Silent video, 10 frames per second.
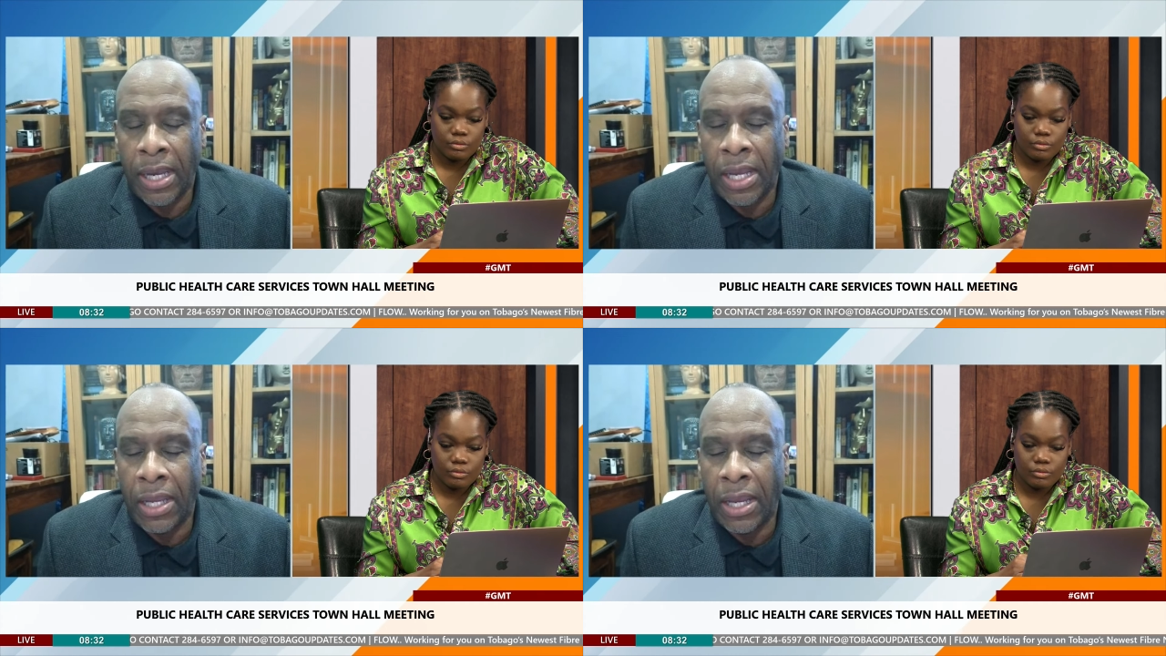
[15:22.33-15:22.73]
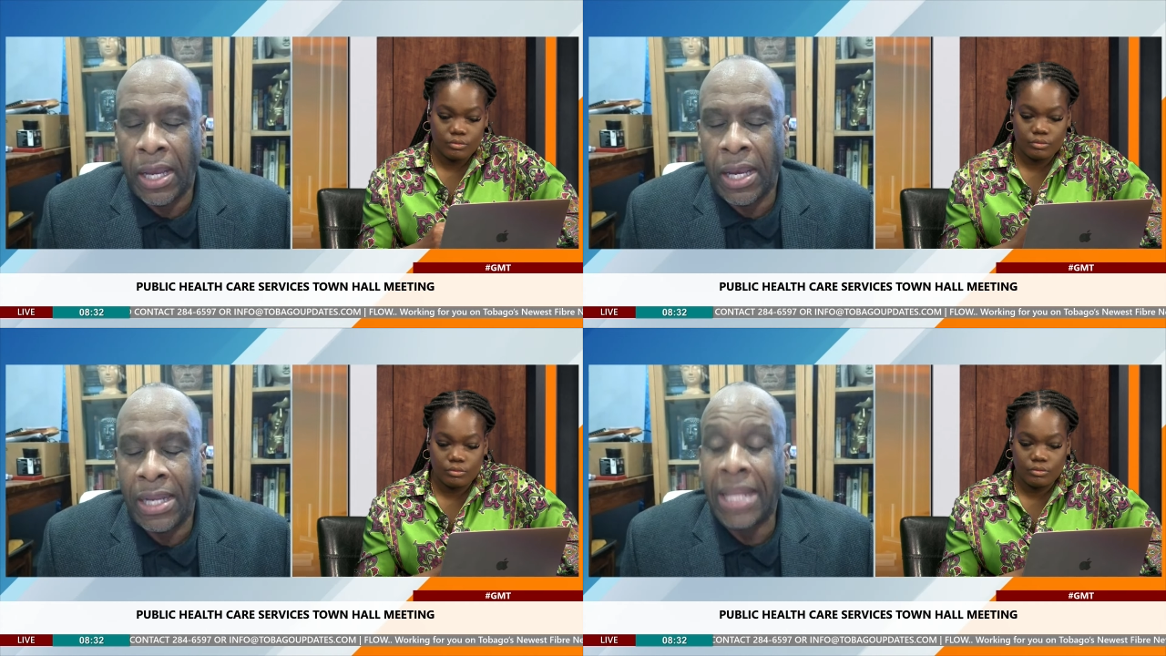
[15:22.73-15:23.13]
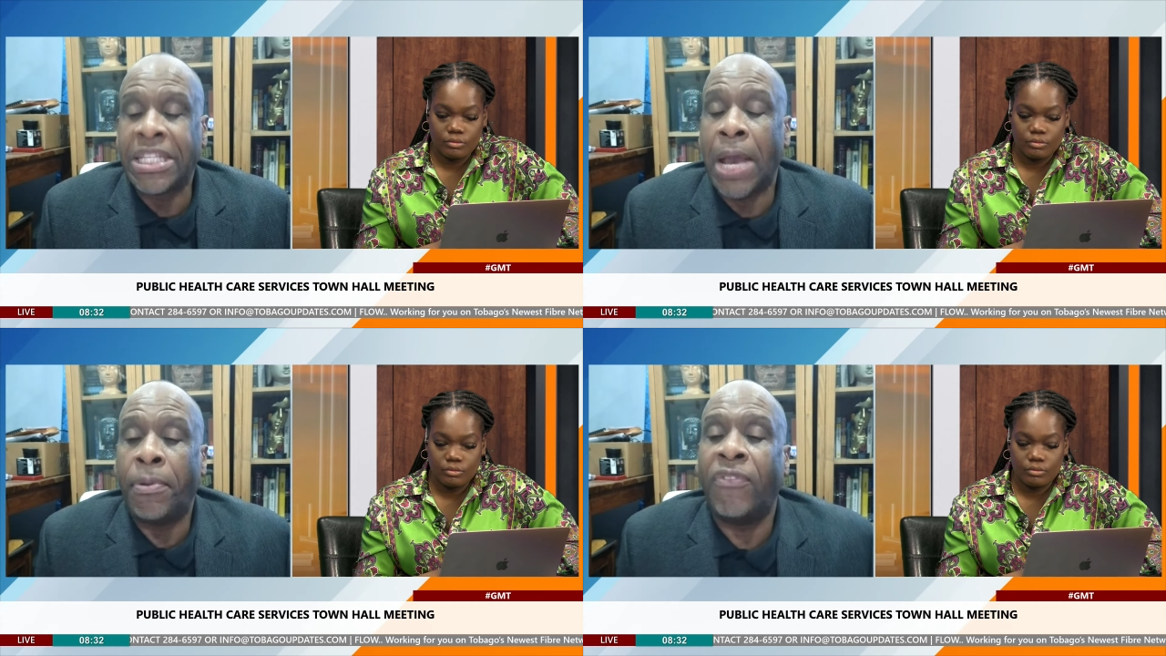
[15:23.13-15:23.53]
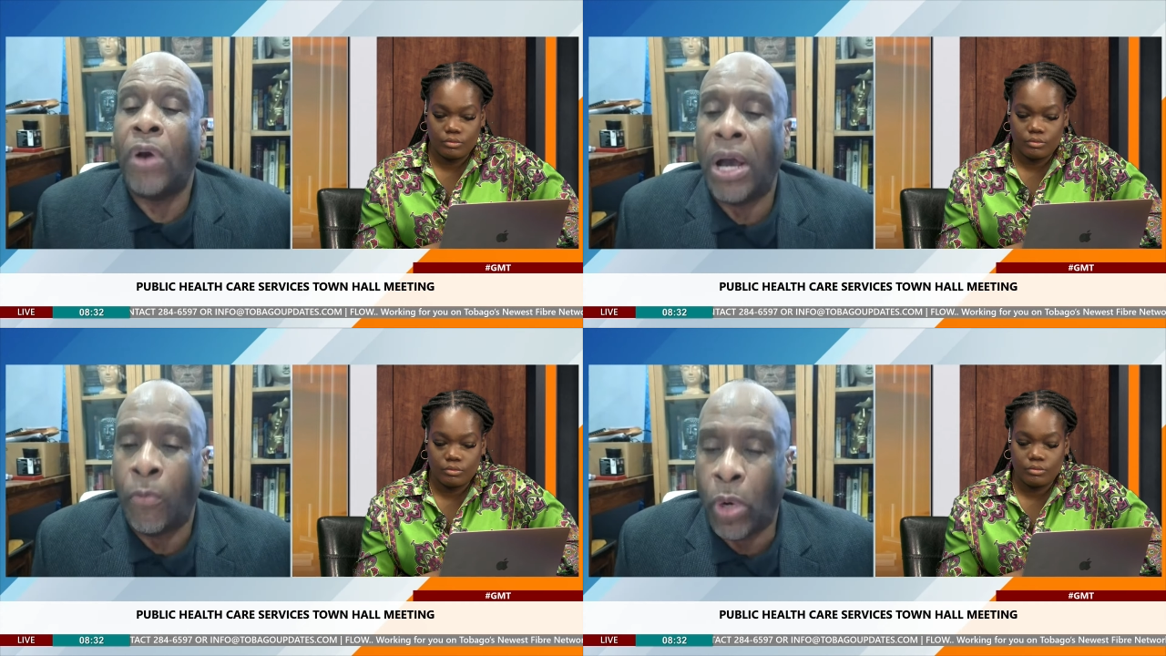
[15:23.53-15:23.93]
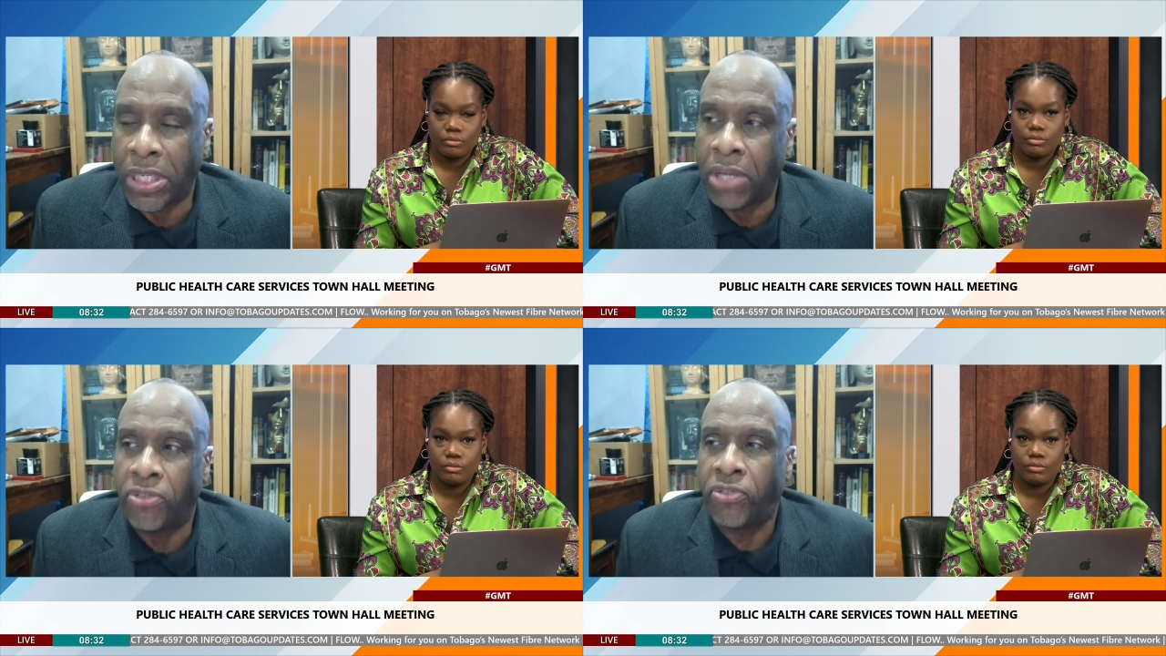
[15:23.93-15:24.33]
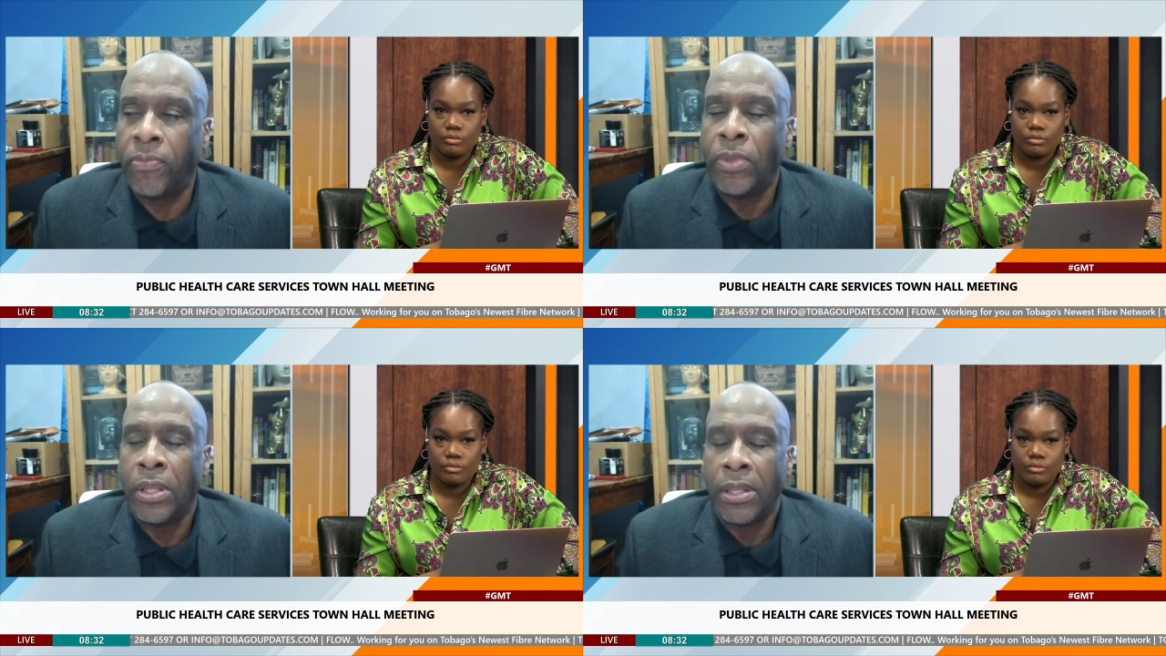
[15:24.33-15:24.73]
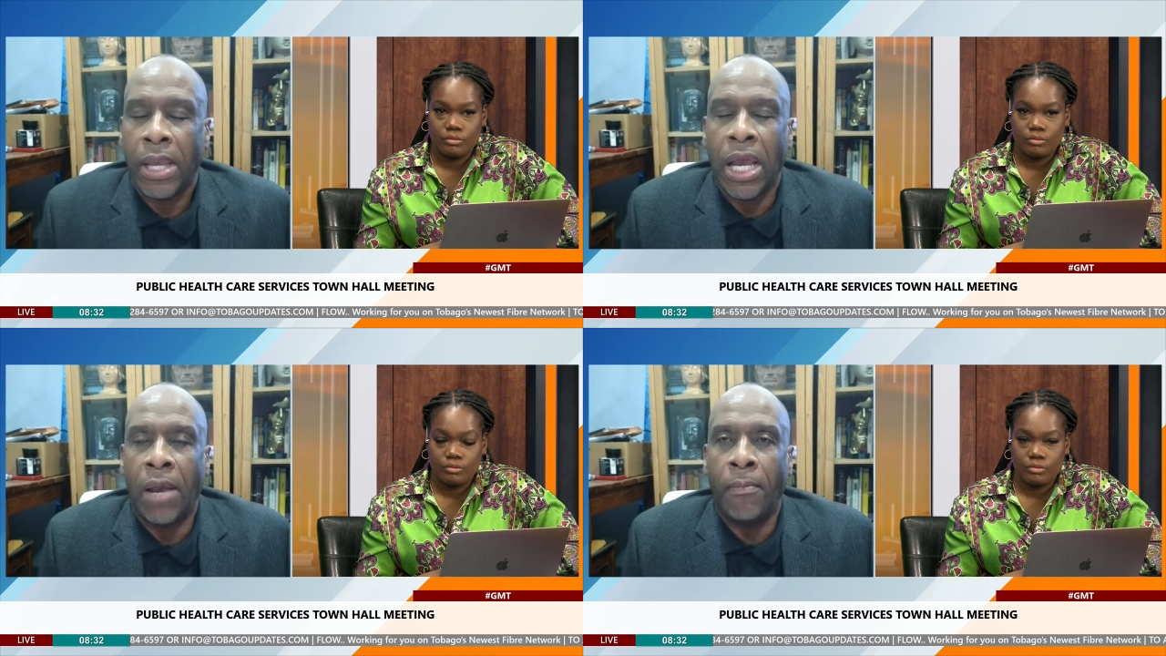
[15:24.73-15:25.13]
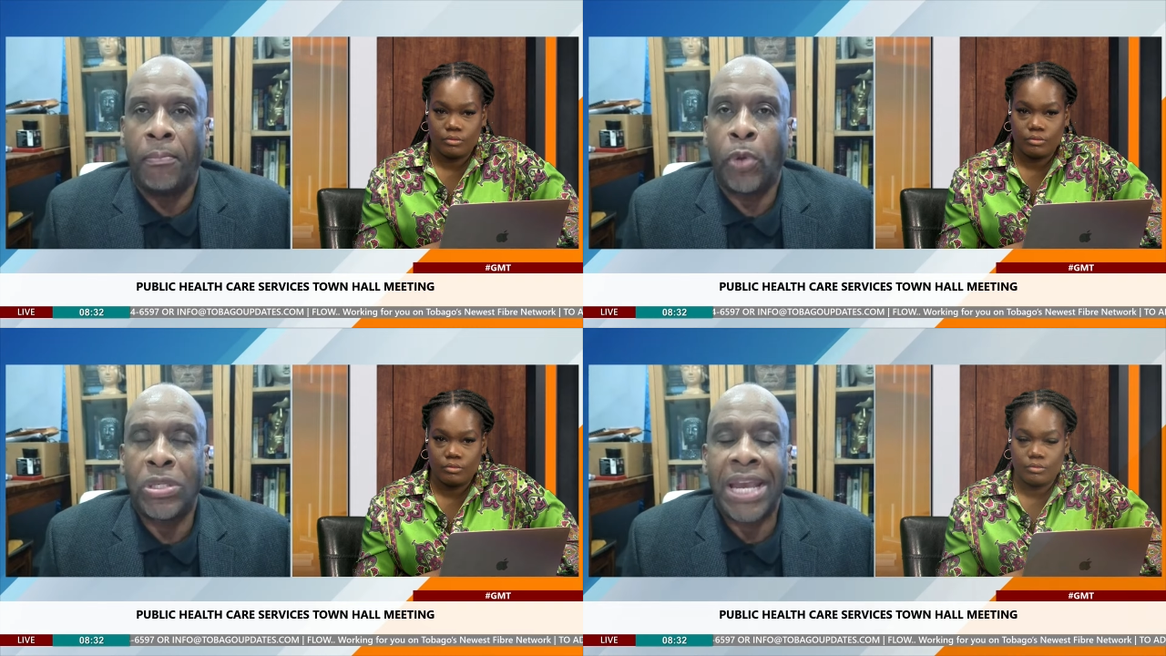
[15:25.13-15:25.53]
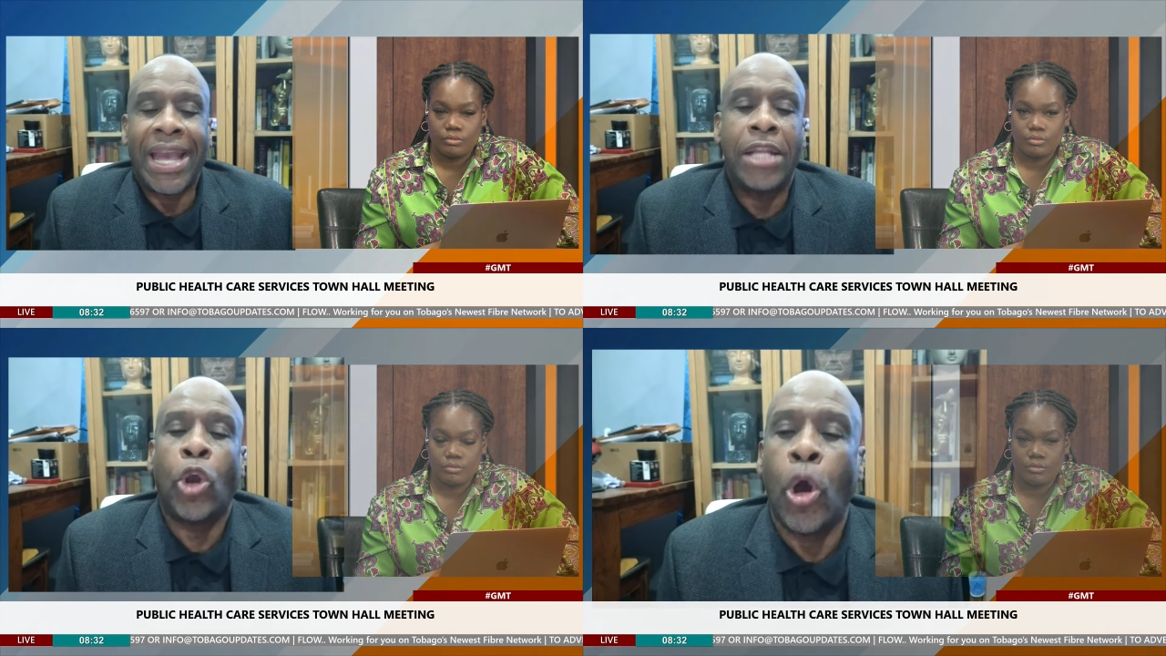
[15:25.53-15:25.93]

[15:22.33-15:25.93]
Speaker 1: a an example of, a what if, um, because I can't